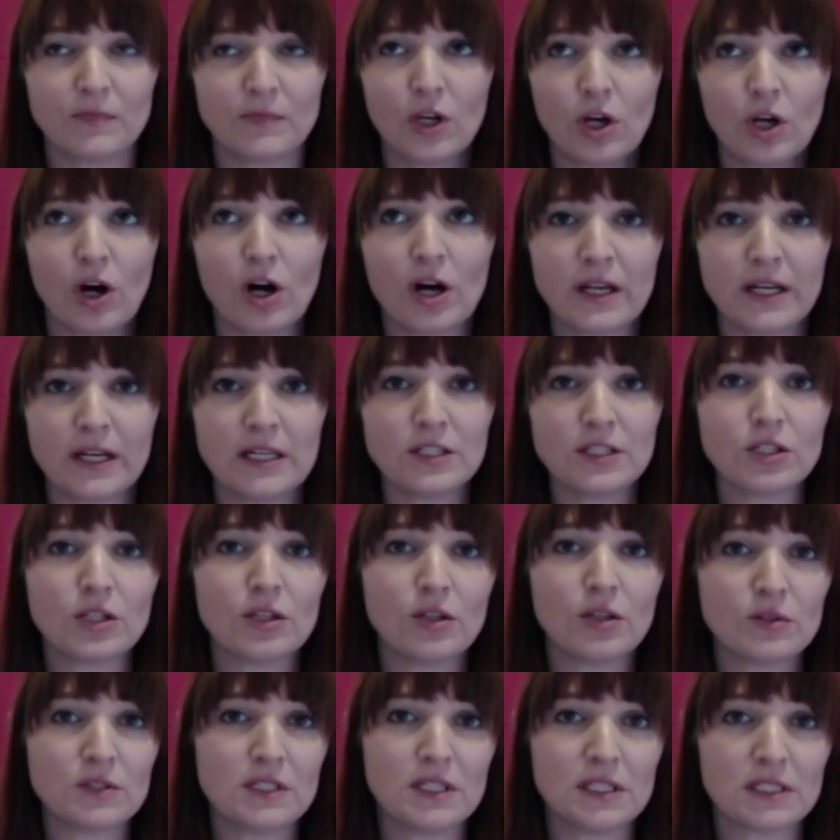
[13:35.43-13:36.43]
gone into
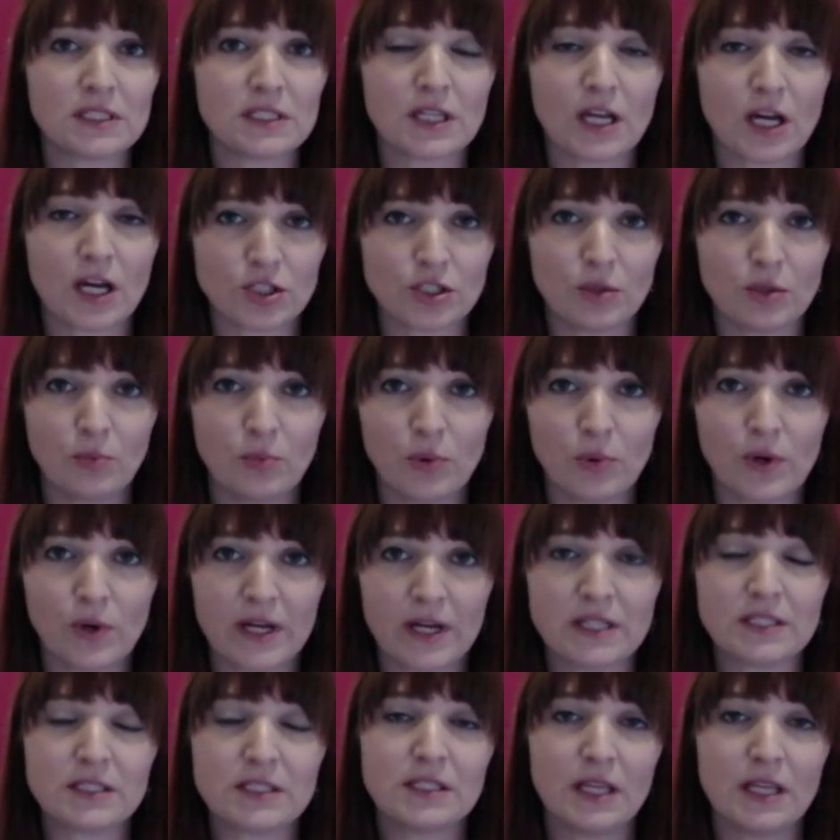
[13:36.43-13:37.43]
those discussion
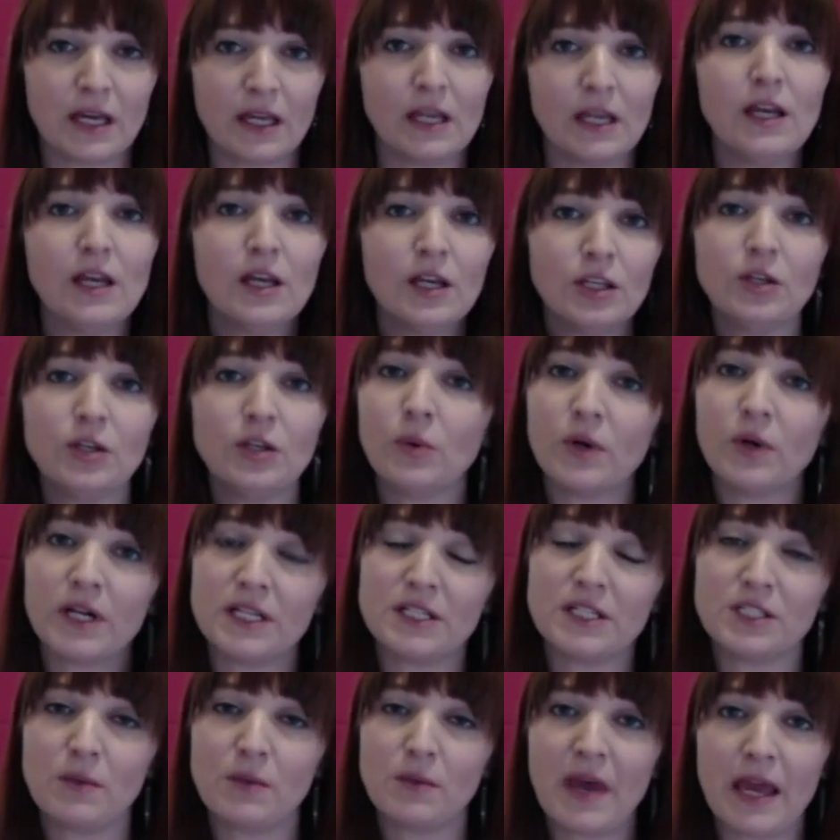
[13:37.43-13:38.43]
points that you
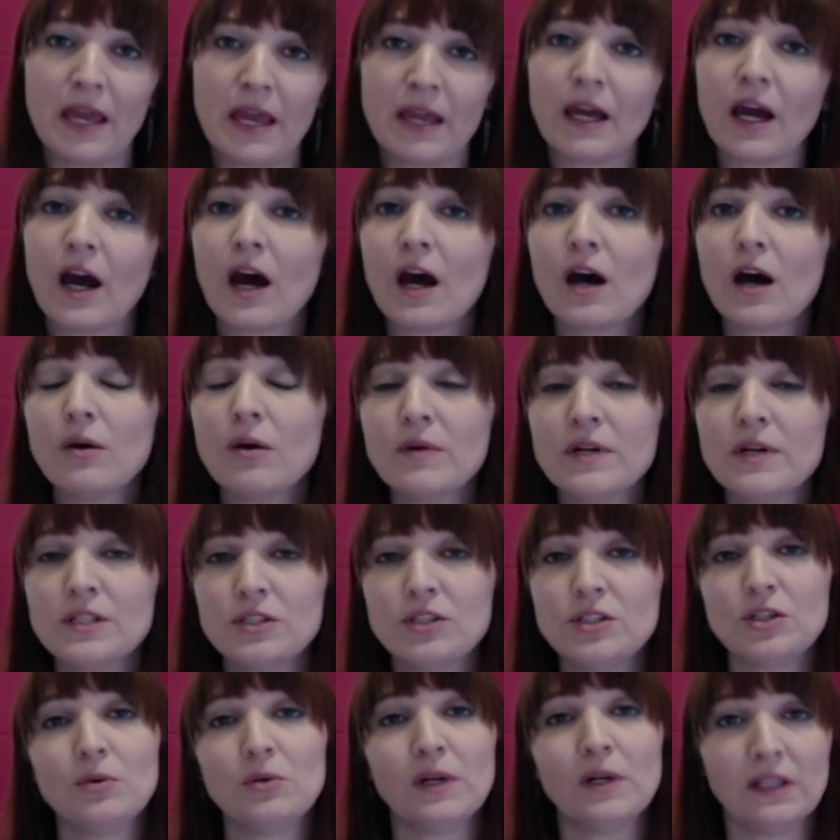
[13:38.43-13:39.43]
wanted to make, I
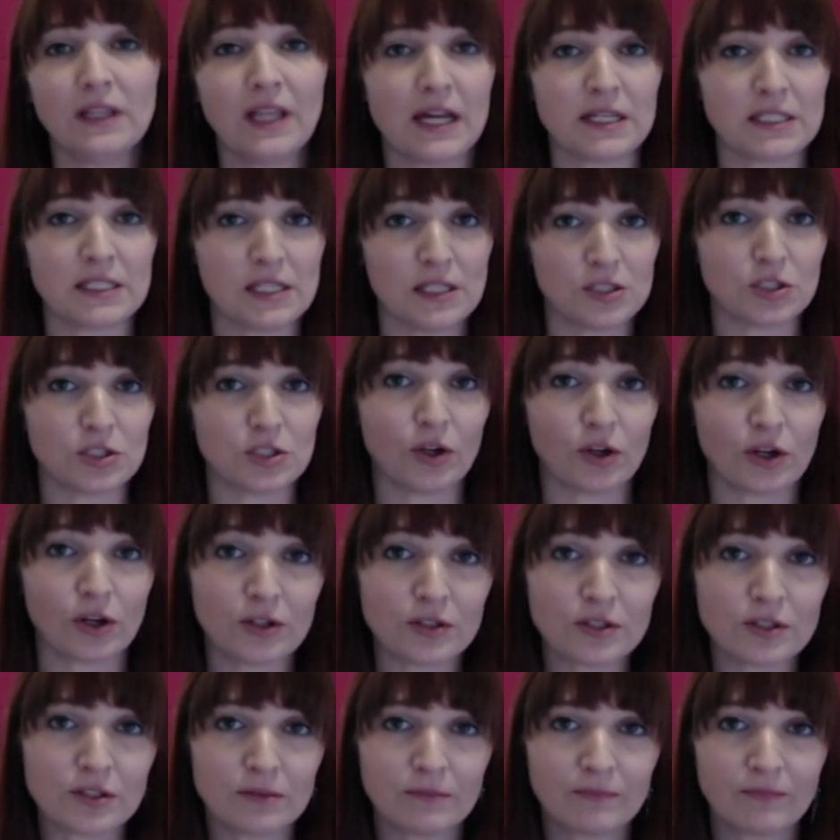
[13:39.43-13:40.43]
always do a lessons
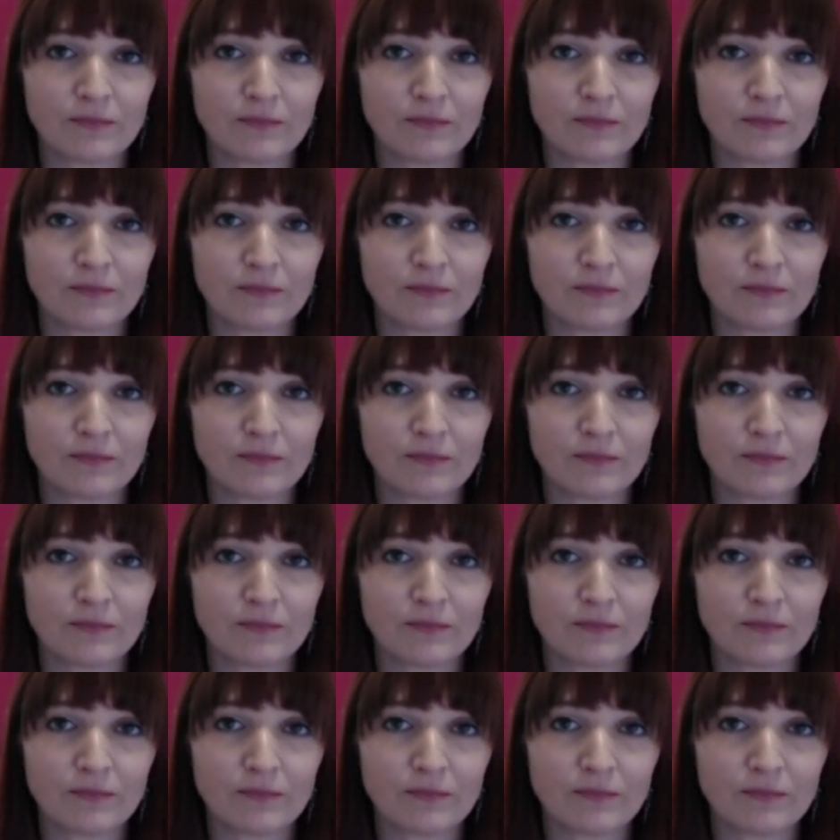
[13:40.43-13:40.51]
learned.